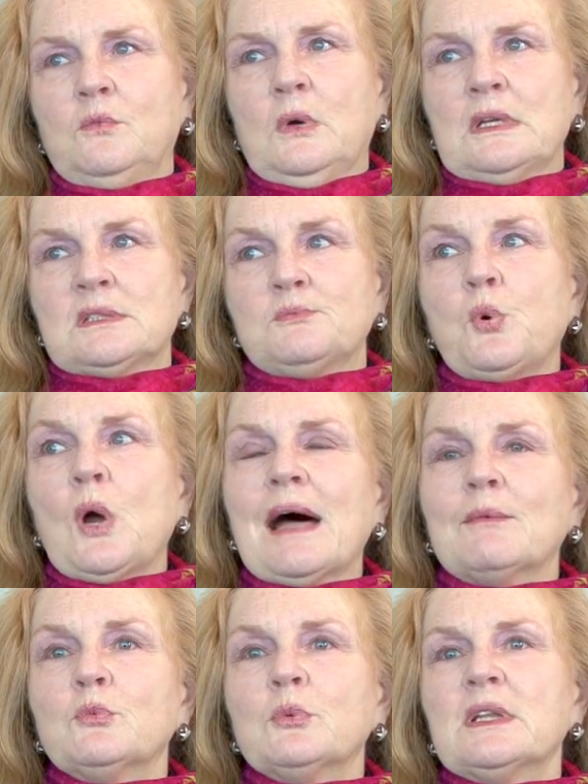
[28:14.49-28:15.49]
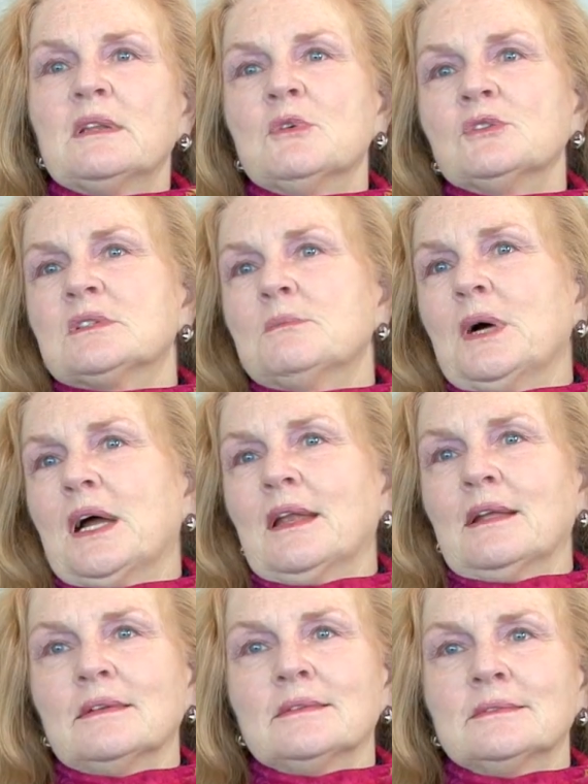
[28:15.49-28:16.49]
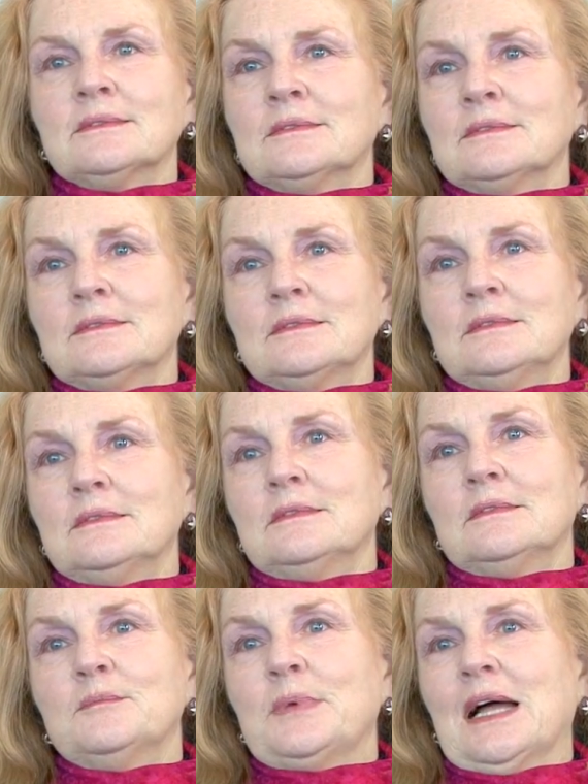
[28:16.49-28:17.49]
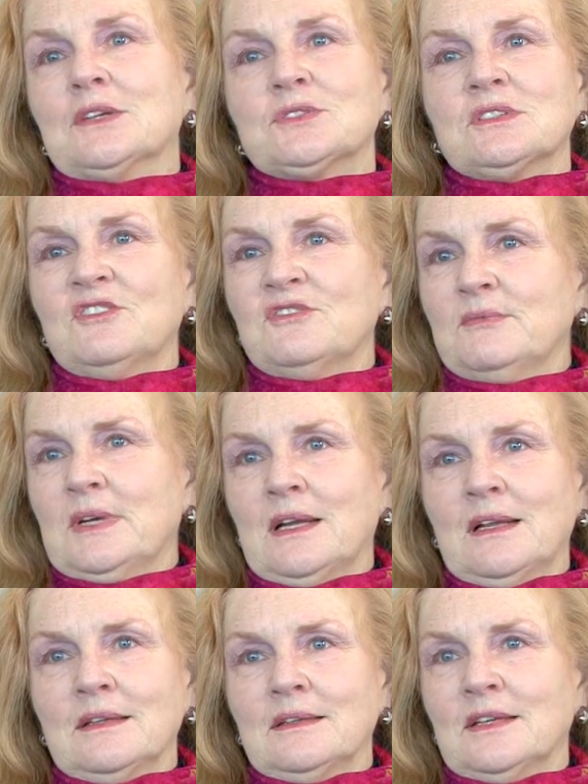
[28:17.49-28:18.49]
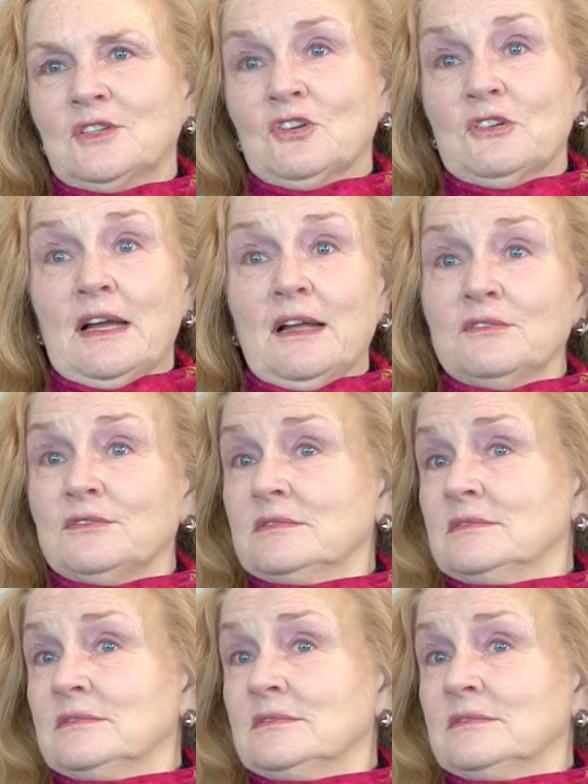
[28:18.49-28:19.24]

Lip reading: was probably the most abiding passion of my adult life.